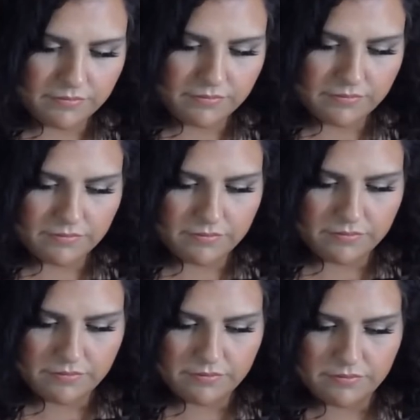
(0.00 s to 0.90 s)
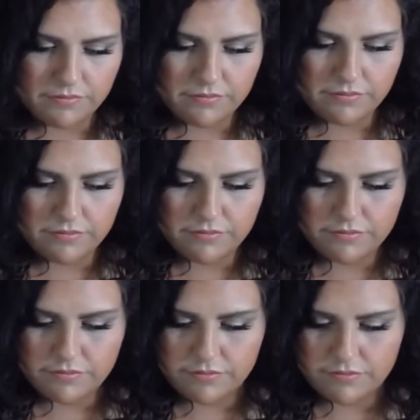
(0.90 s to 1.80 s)

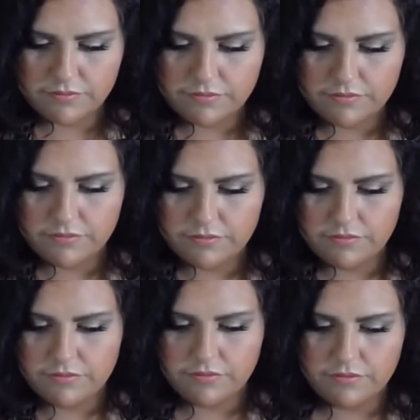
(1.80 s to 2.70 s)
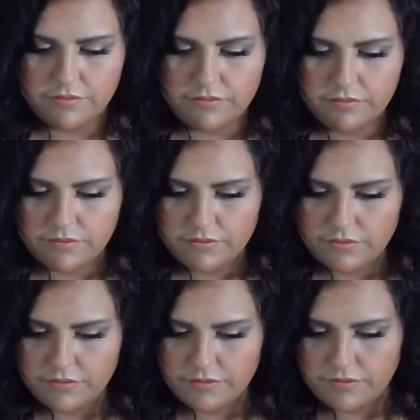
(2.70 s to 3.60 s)

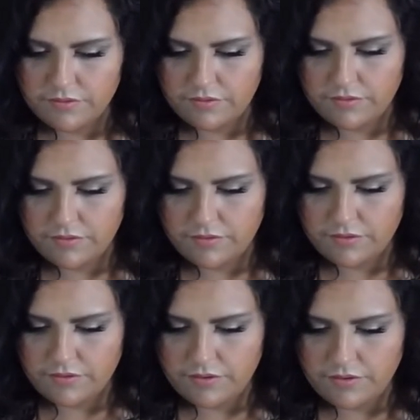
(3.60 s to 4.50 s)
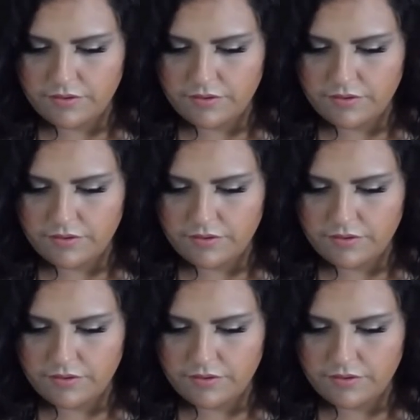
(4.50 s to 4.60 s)
Nothing is said.